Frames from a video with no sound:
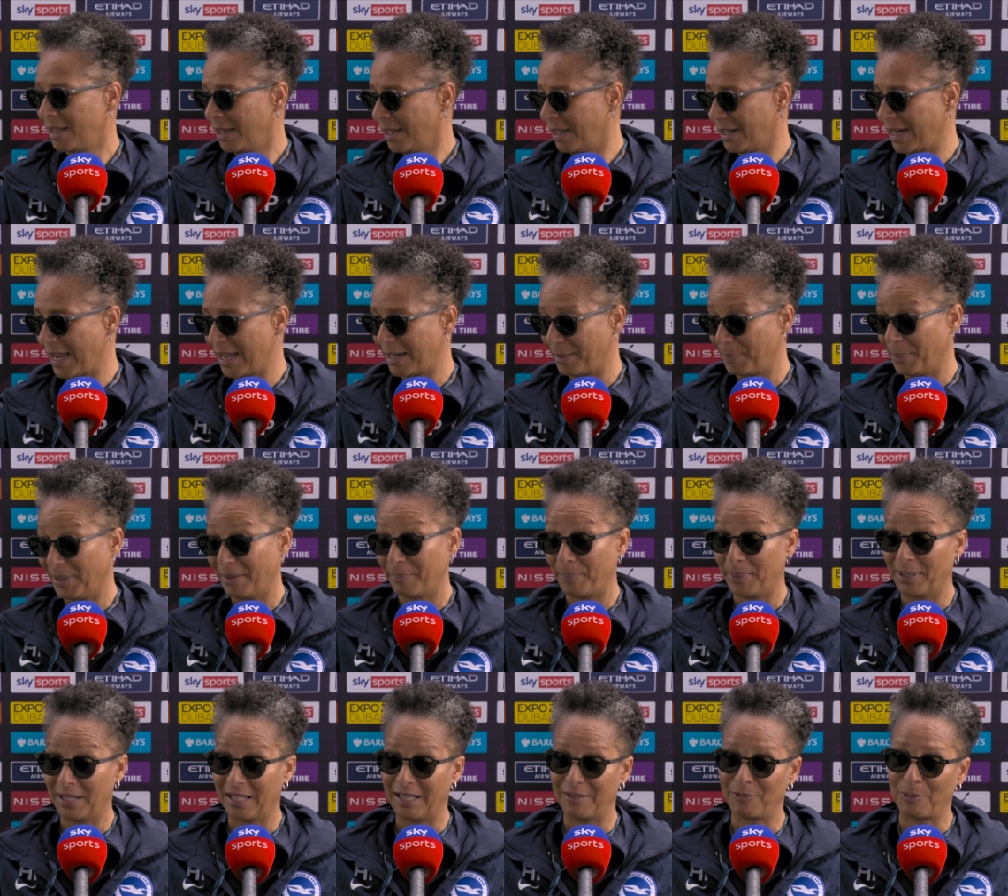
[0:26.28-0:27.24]
and had a bit of
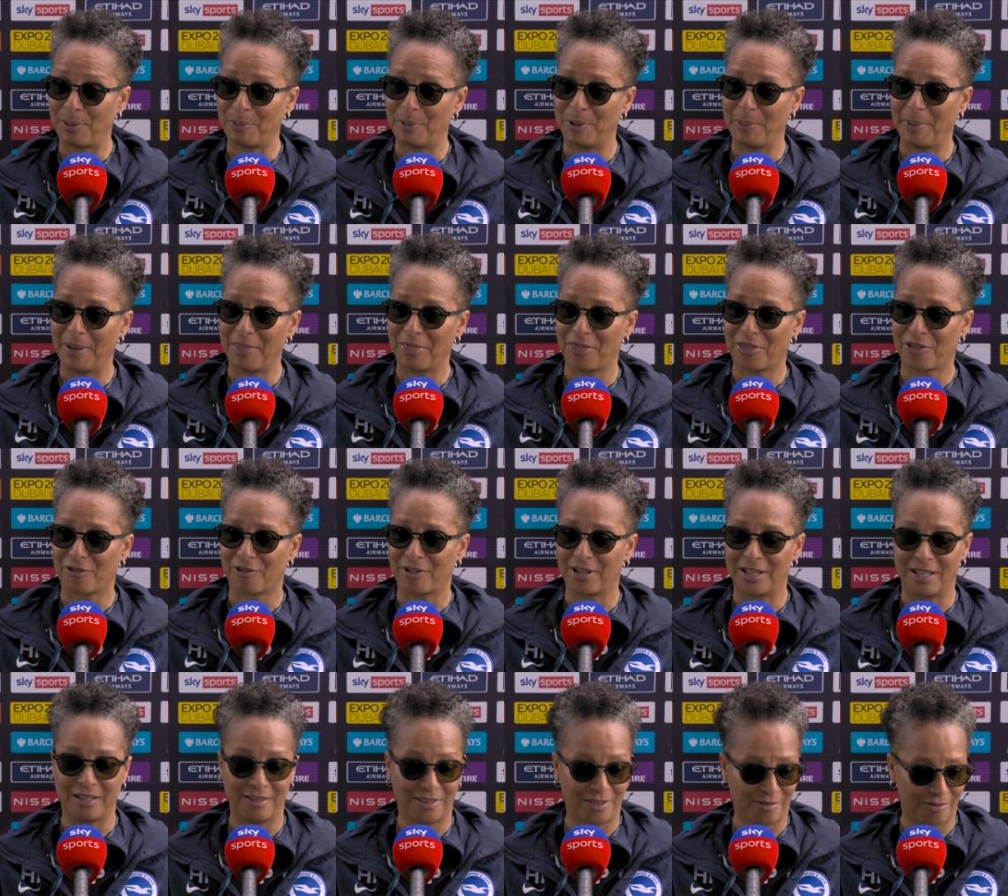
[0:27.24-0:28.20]
belief when we went
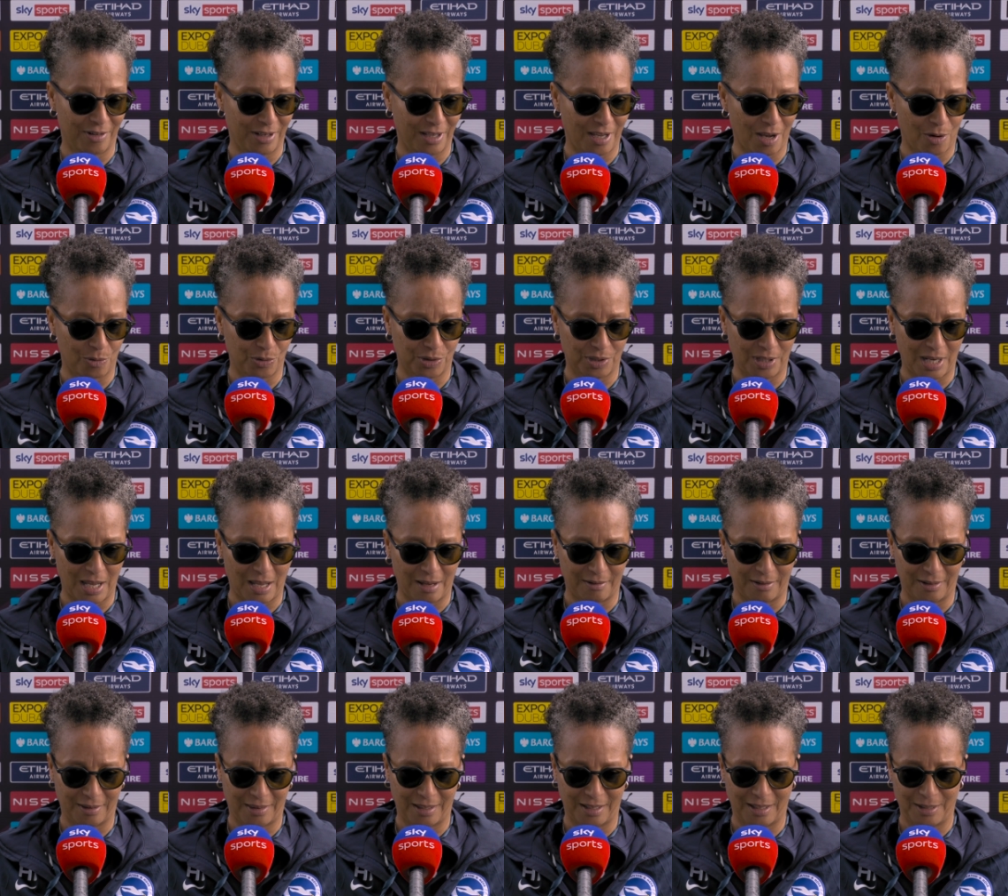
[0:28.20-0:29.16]
three three goals down.
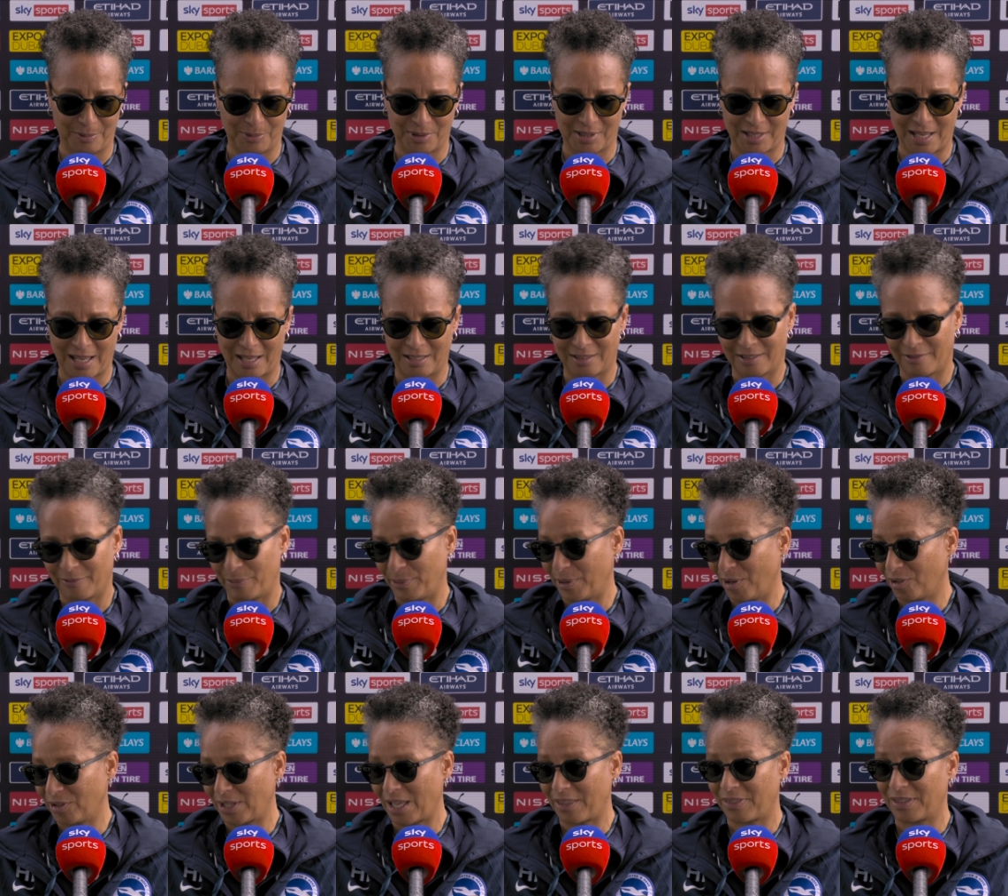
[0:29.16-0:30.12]
I think it was a case of we've
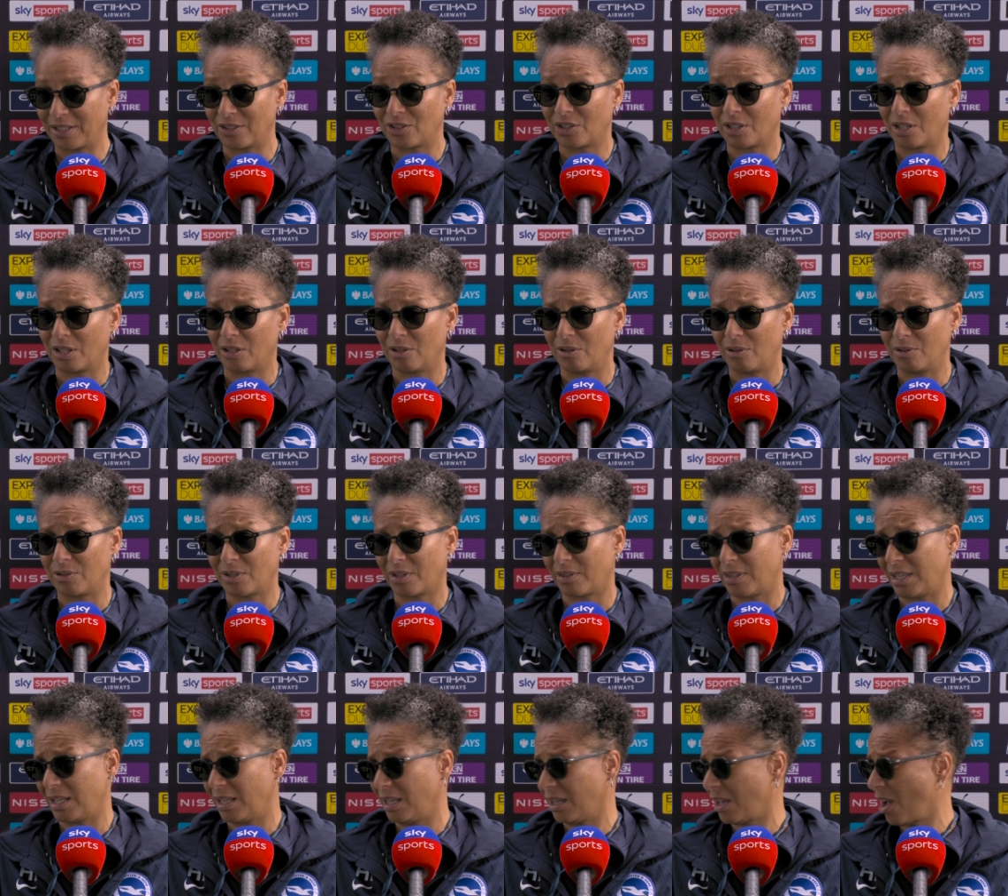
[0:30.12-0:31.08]
got nothing to lose. I
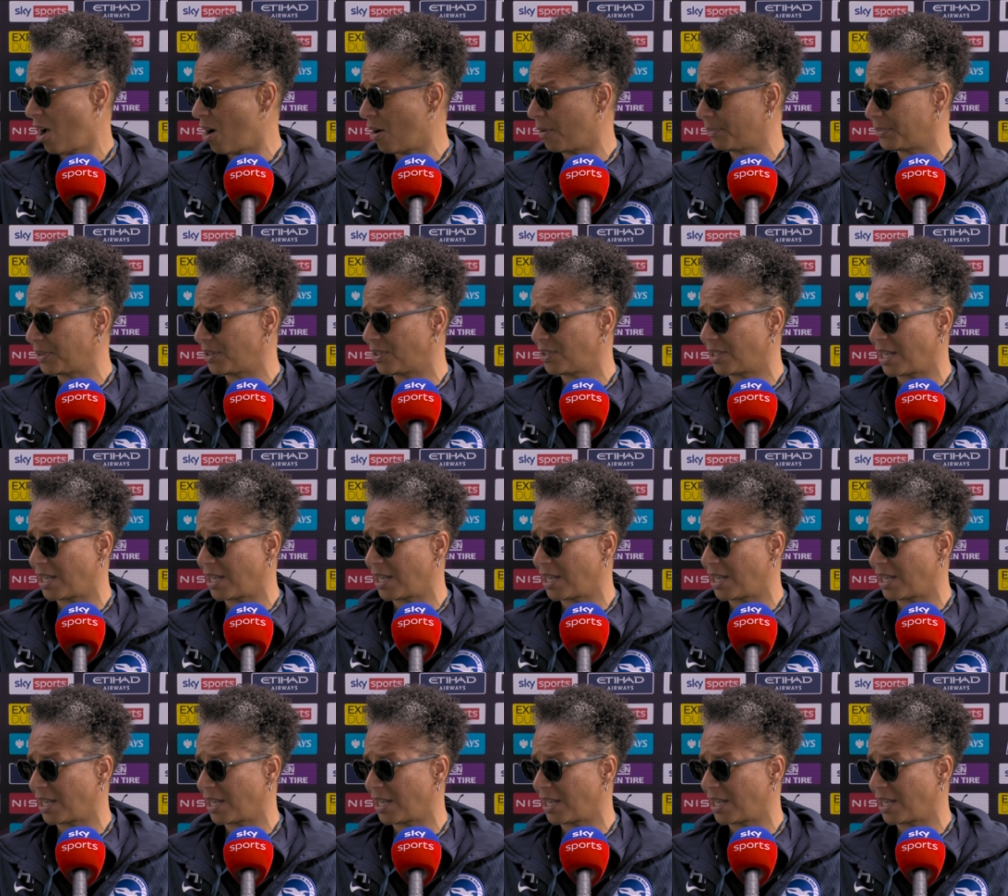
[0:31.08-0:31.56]
think it calmed us